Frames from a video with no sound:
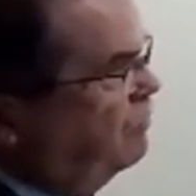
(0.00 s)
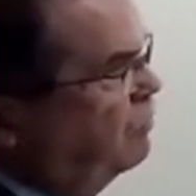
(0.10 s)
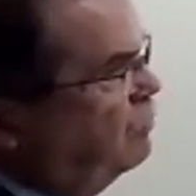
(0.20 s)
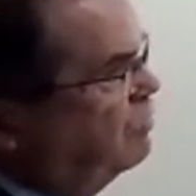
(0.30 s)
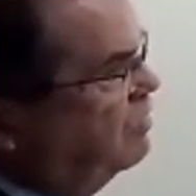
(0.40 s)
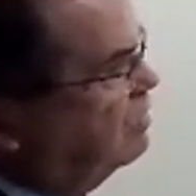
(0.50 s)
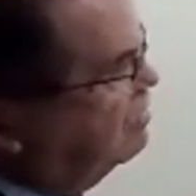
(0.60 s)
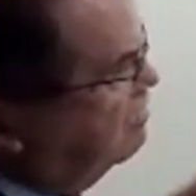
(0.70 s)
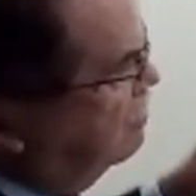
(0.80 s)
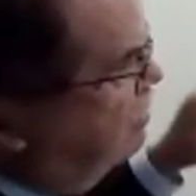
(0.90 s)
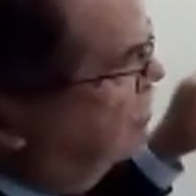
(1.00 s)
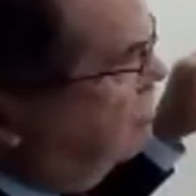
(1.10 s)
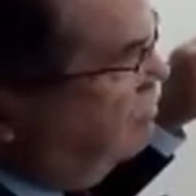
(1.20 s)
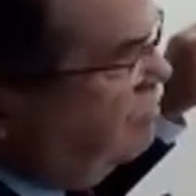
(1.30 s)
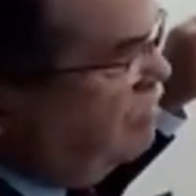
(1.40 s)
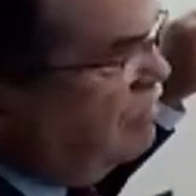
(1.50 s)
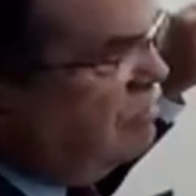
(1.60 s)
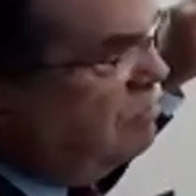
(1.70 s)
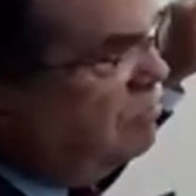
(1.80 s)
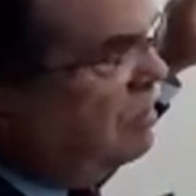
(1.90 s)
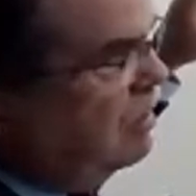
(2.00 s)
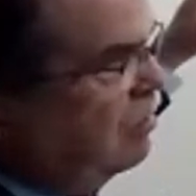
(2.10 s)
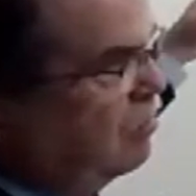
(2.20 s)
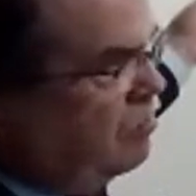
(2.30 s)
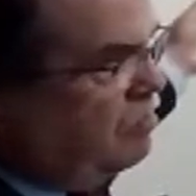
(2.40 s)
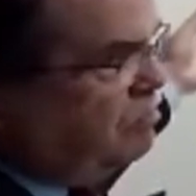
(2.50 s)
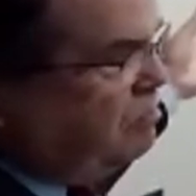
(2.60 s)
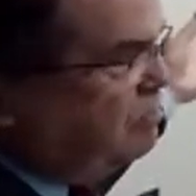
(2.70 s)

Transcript: or if you're the, you know,